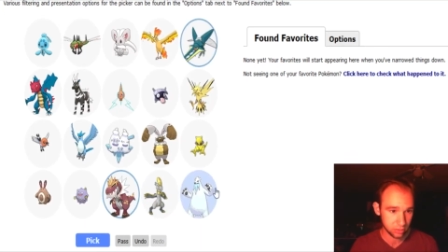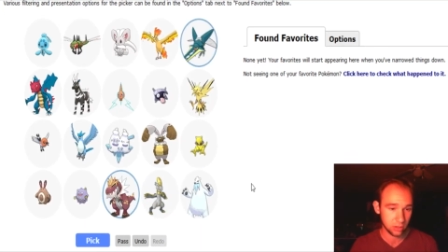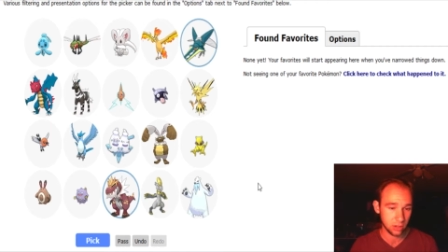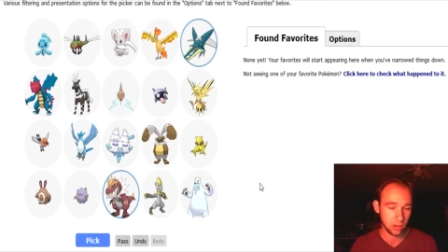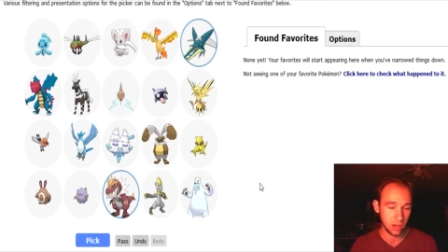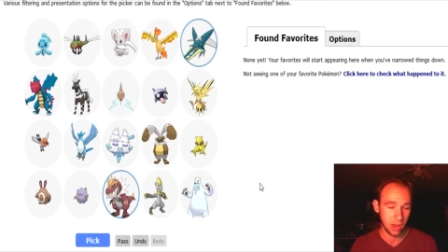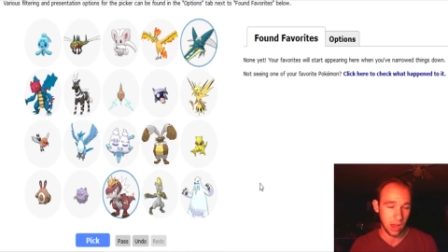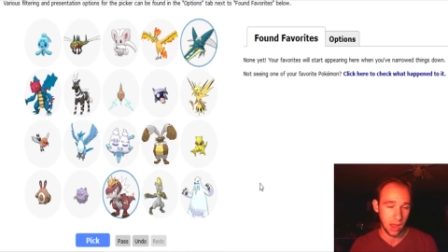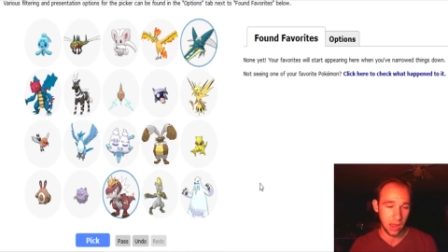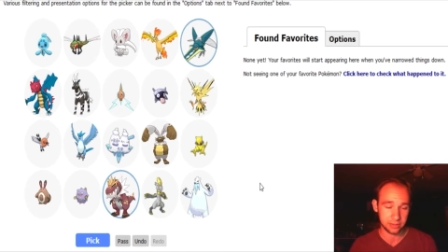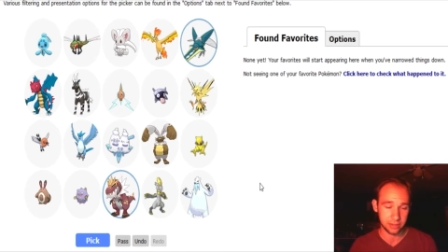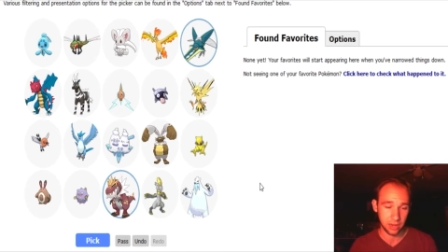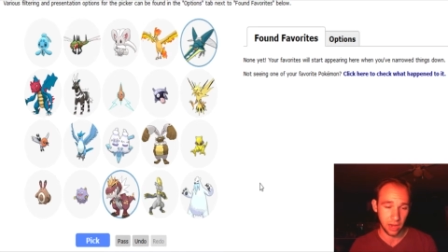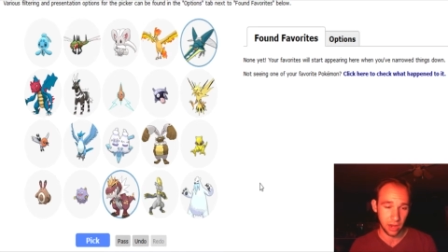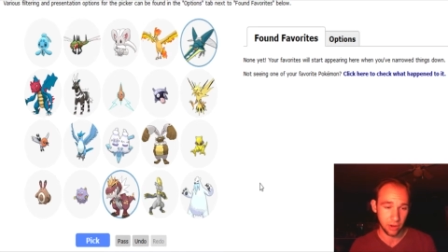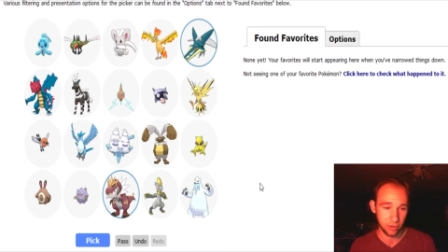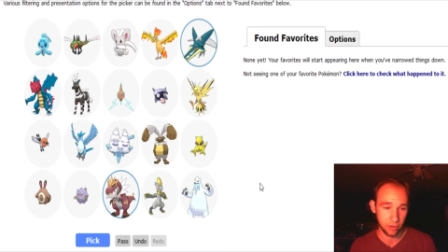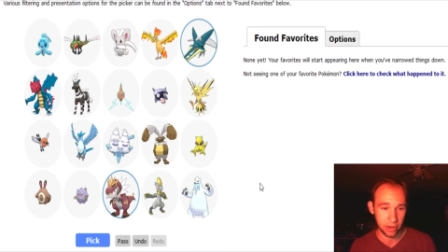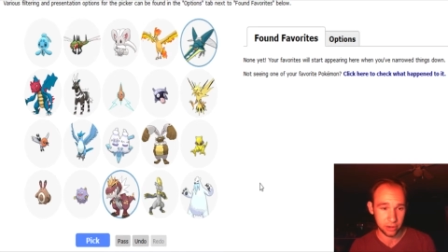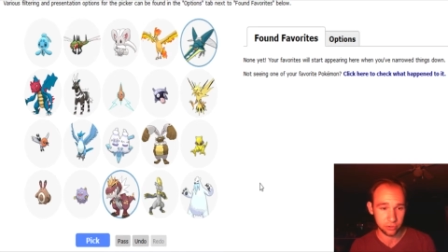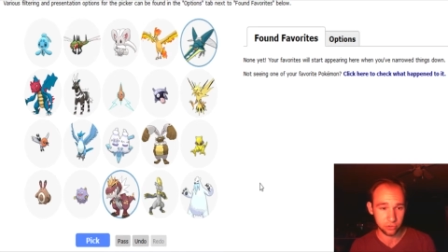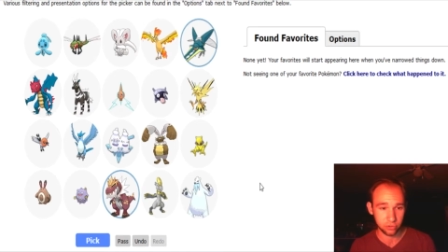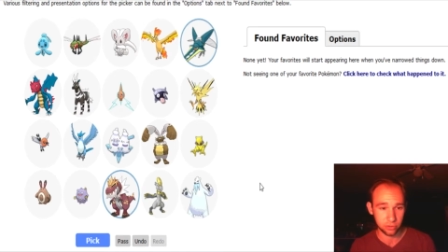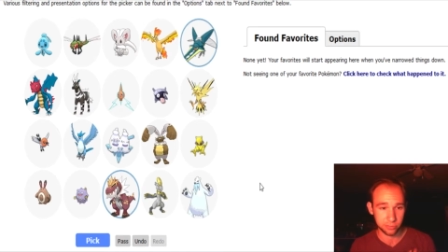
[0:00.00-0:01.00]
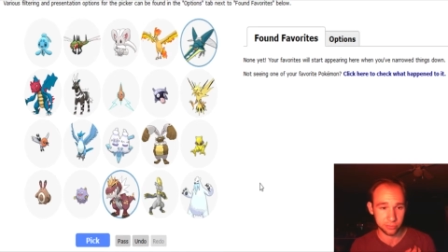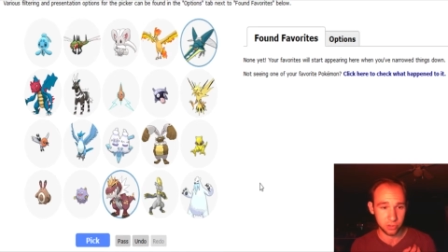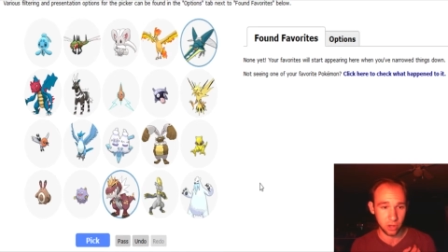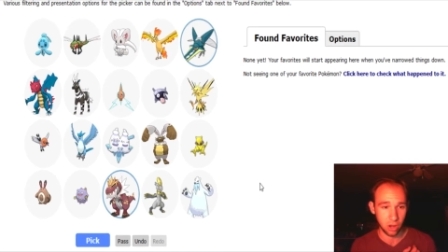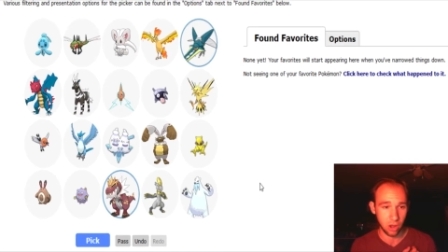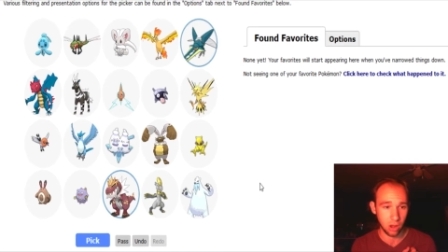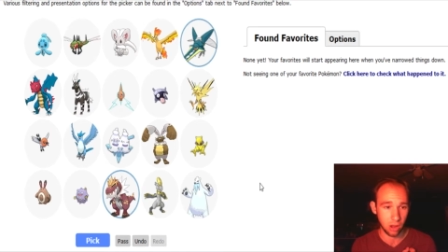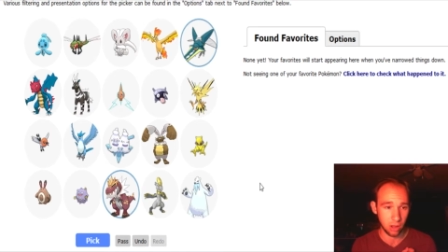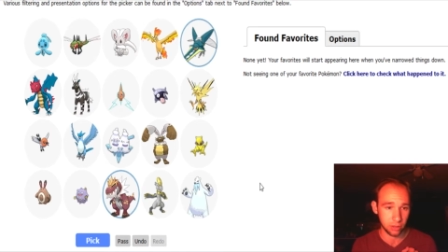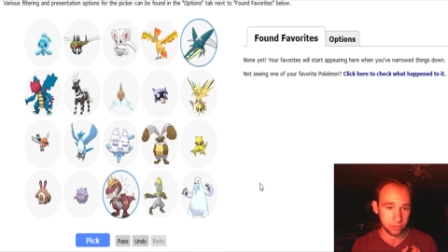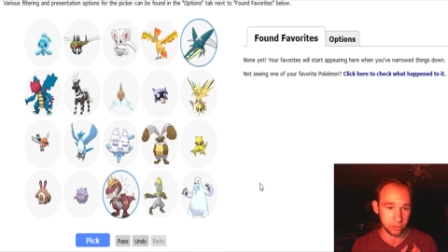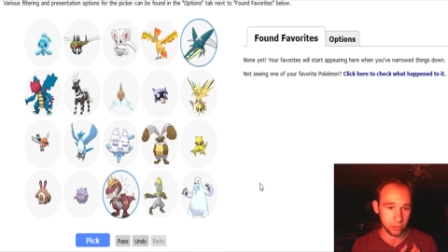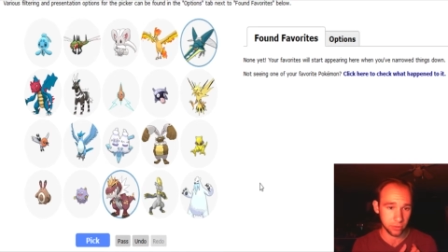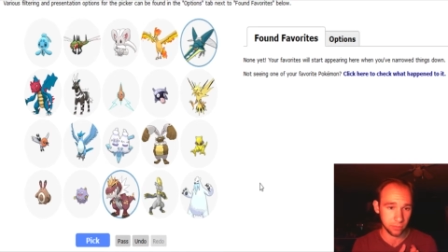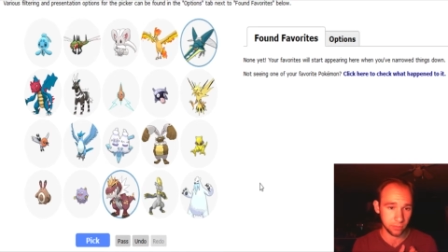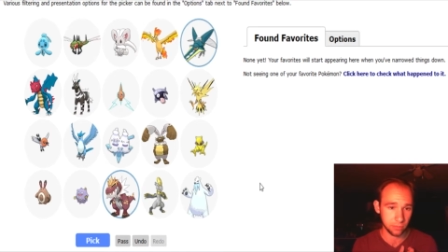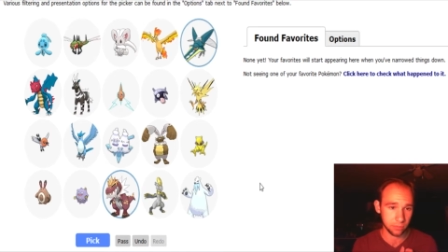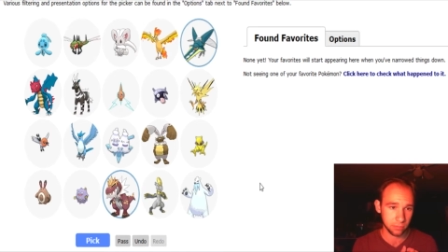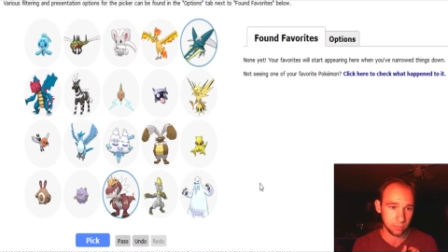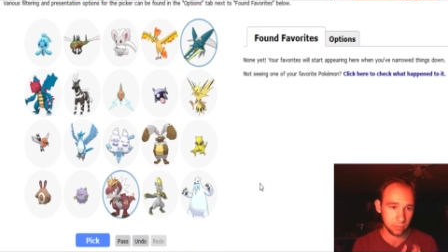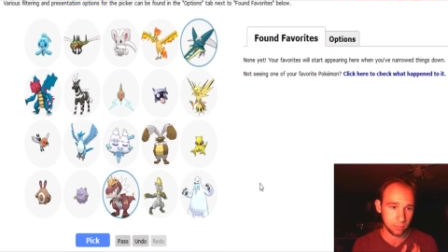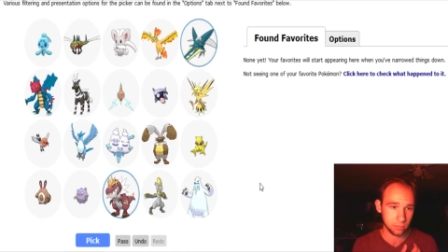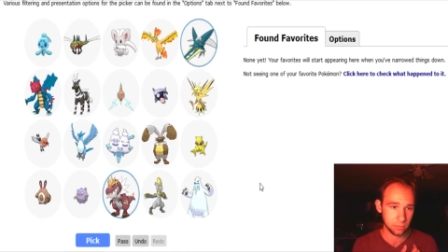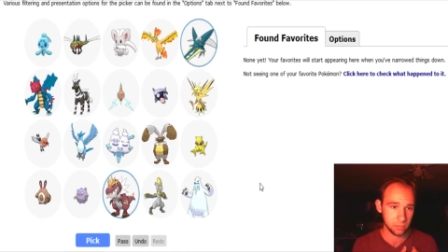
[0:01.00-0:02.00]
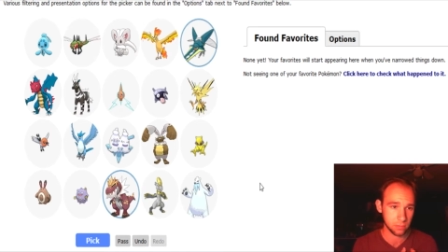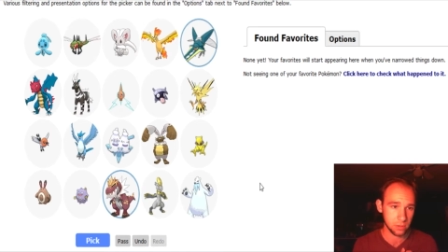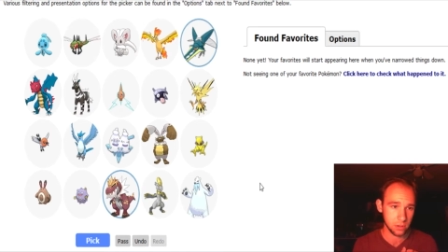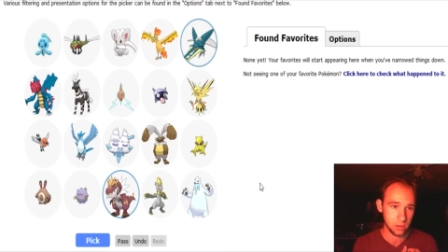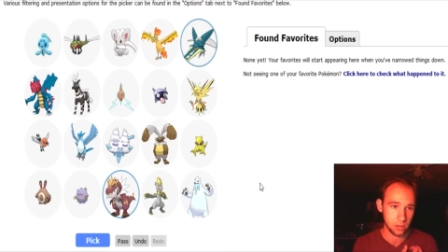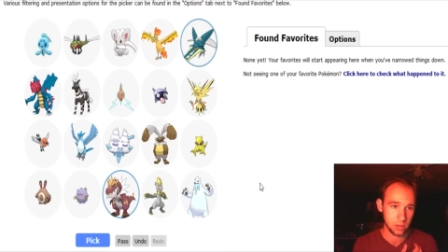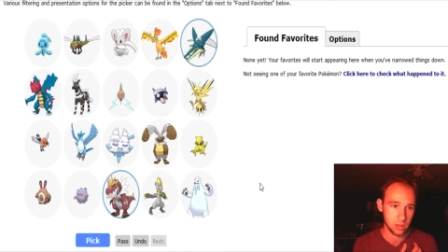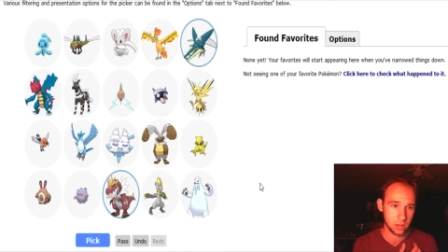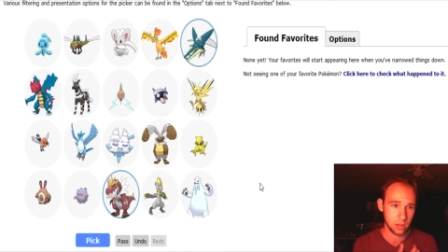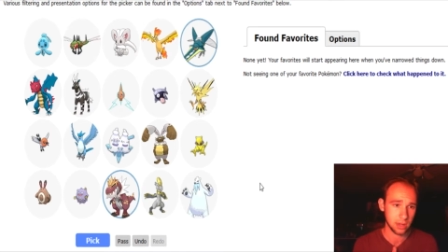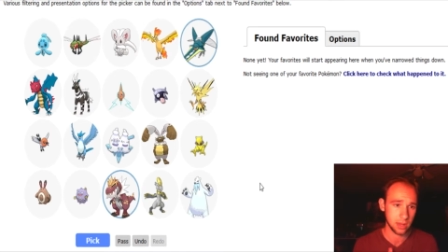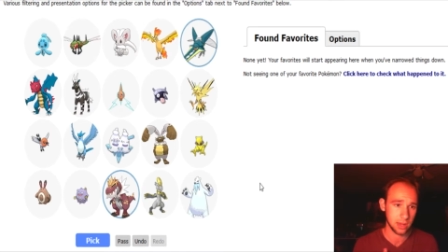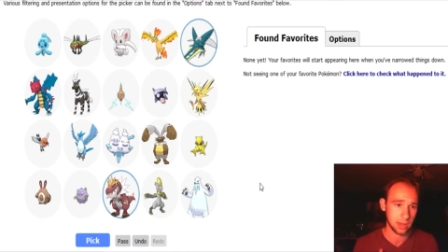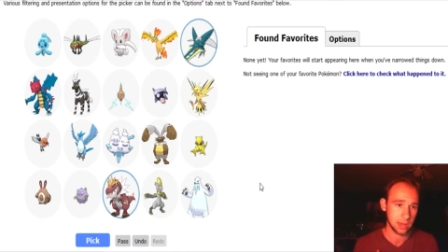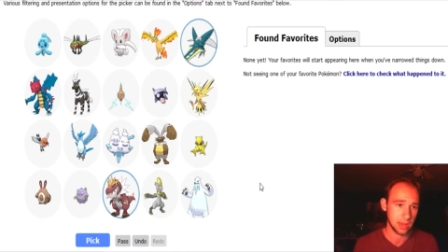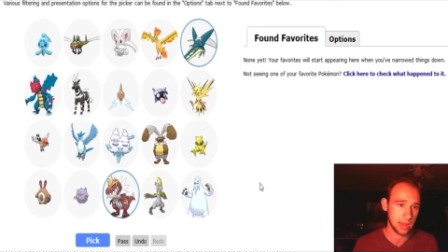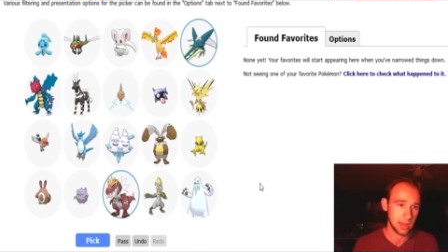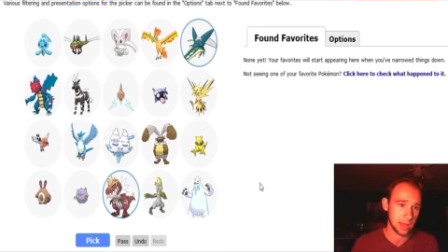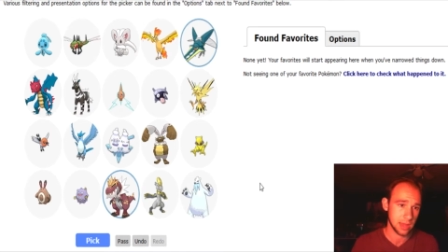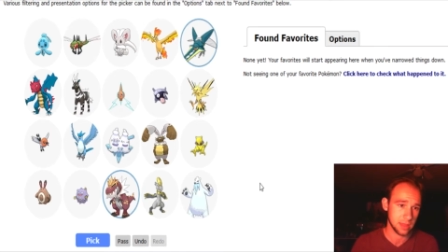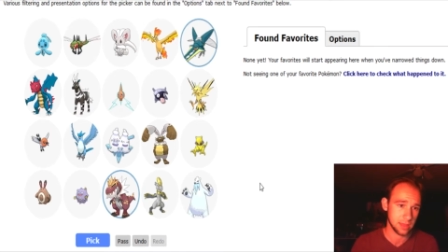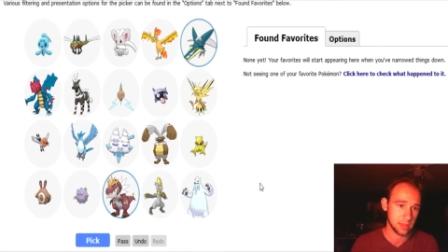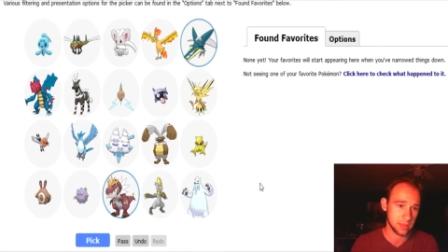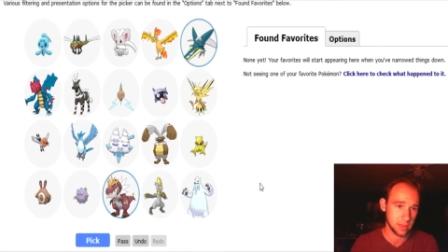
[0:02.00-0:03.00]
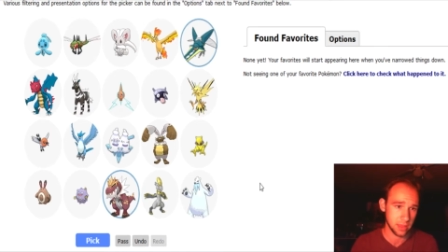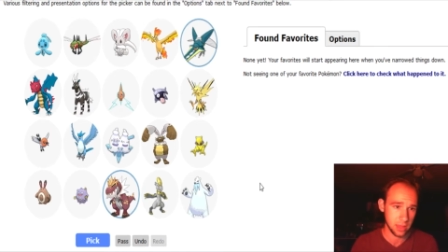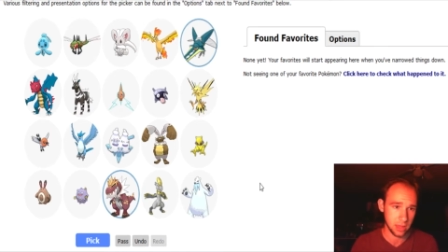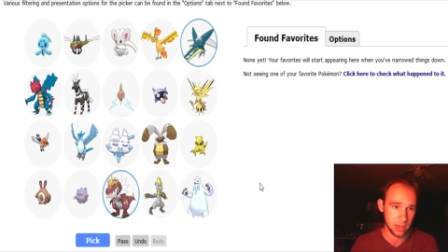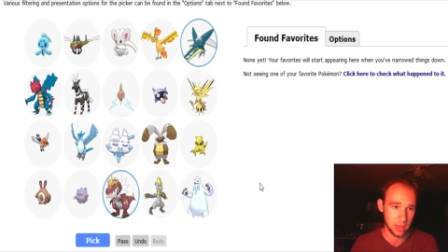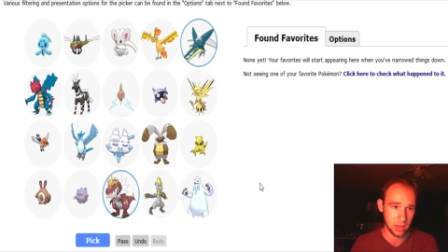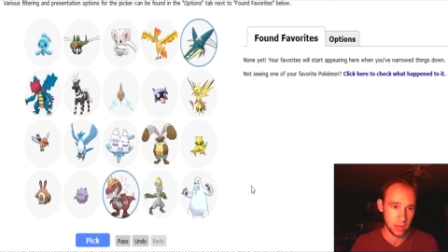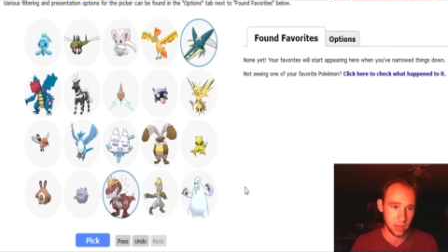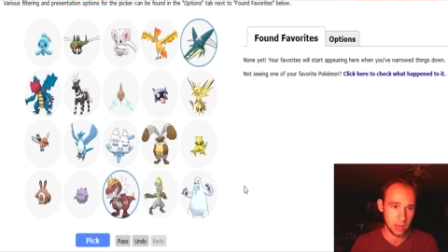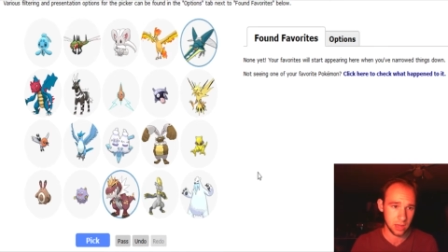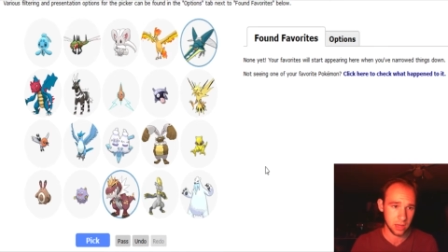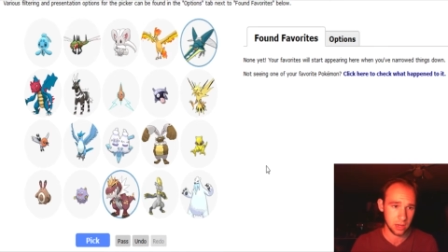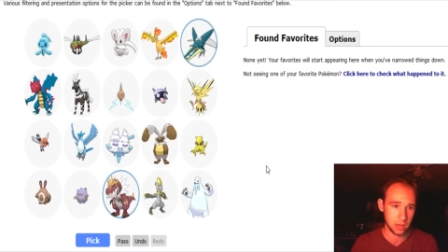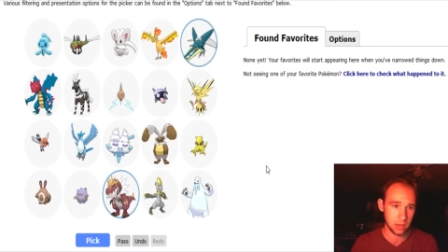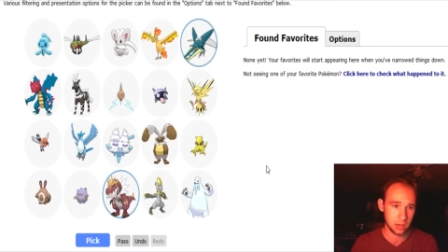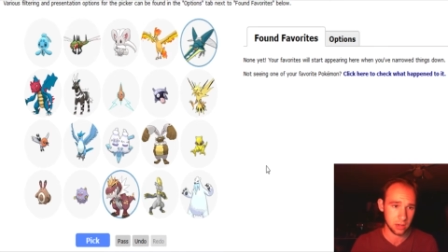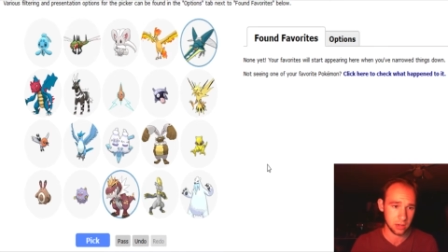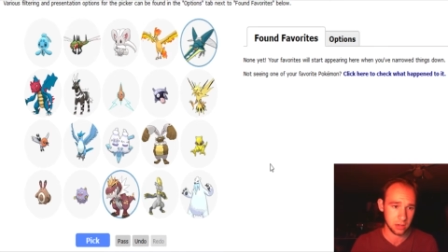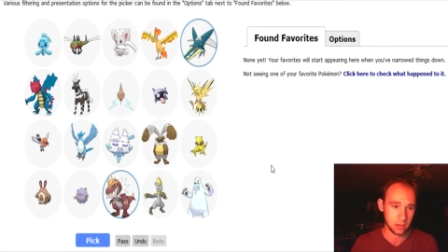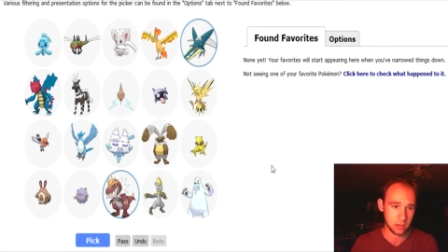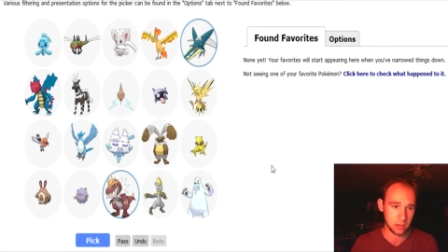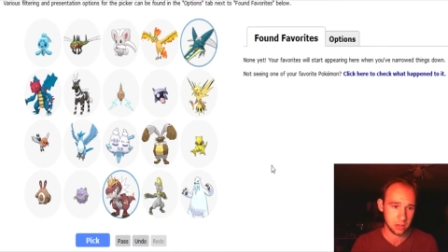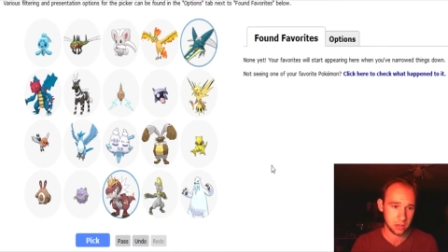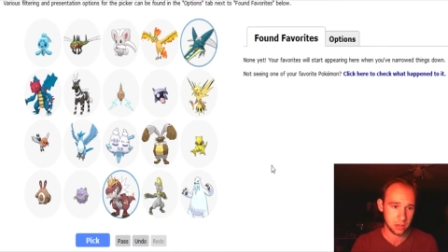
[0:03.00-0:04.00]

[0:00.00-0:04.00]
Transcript: Uh, Tyrantrum's awesome. And then...